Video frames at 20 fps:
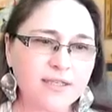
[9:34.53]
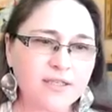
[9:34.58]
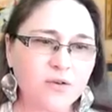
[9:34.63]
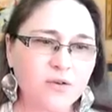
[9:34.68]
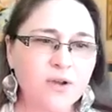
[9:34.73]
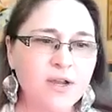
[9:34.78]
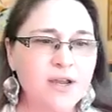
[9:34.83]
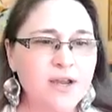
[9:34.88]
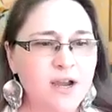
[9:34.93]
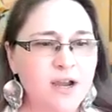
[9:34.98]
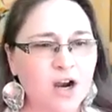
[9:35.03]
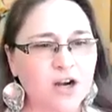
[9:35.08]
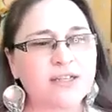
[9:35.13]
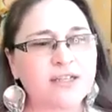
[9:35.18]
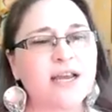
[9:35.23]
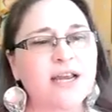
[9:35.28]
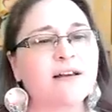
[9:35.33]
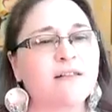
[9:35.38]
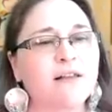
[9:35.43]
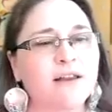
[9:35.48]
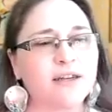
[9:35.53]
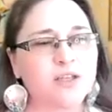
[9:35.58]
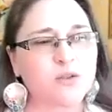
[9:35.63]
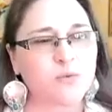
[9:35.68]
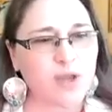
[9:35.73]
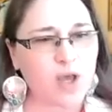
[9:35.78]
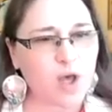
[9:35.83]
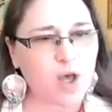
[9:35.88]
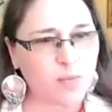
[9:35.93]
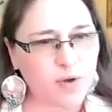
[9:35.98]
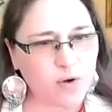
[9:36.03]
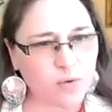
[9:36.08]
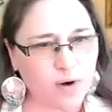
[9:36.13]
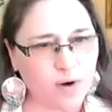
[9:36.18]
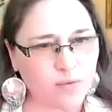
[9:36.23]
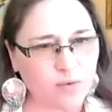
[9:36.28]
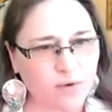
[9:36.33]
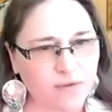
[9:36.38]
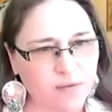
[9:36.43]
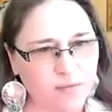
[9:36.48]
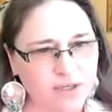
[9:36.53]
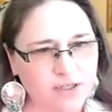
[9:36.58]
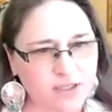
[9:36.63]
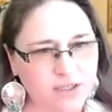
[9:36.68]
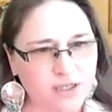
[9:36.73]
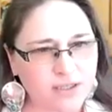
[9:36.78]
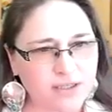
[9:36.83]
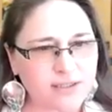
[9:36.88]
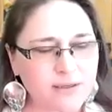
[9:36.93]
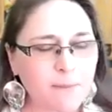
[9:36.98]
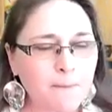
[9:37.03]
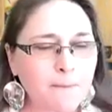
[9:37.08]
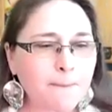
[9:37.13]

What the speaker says: So our tagline is, we help you run with the big dogs.